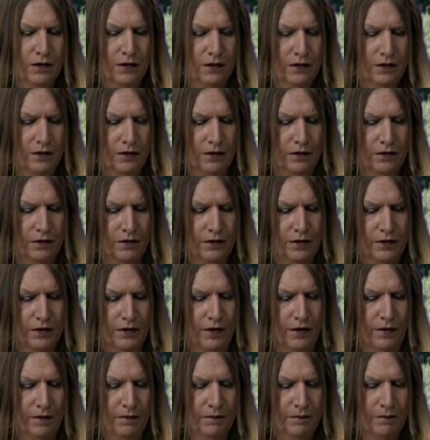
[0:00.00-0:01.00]

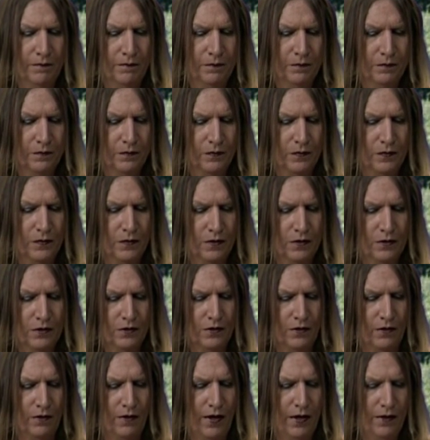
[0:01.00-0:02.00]
And
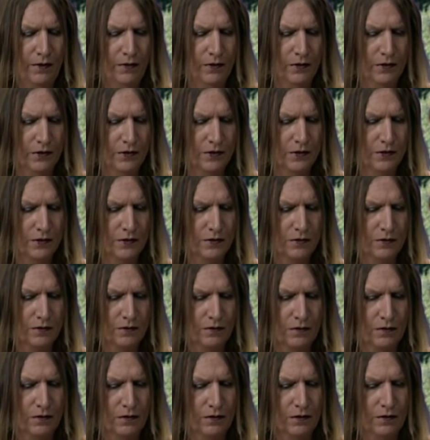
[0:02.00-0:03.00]
so I was,
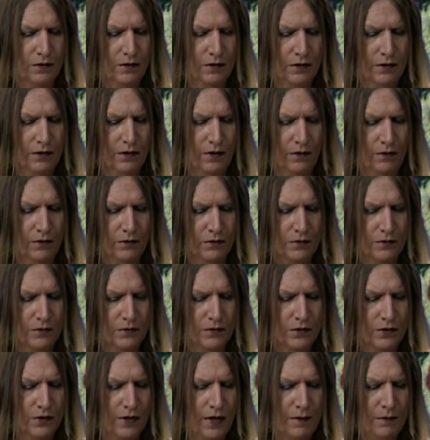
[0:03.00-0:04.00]
you know,
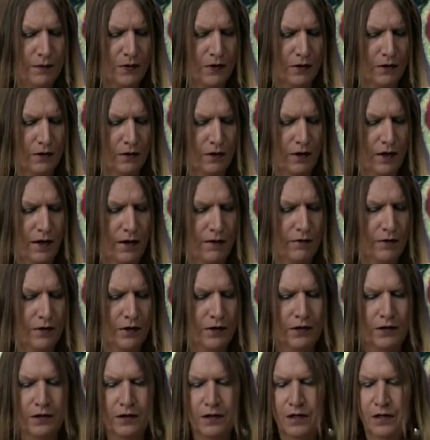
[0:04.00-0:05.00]
skeptical of it.
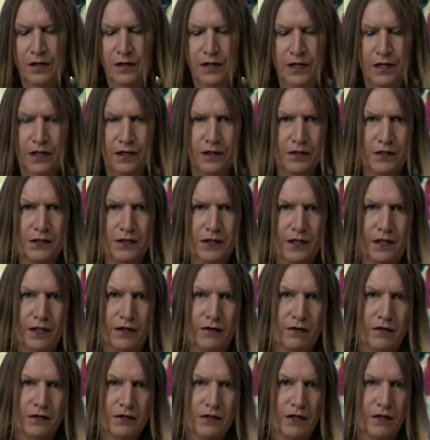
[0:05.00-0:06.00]
You can see there
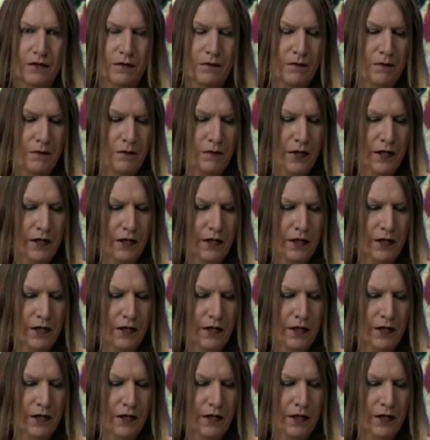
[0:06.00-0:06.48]
was a big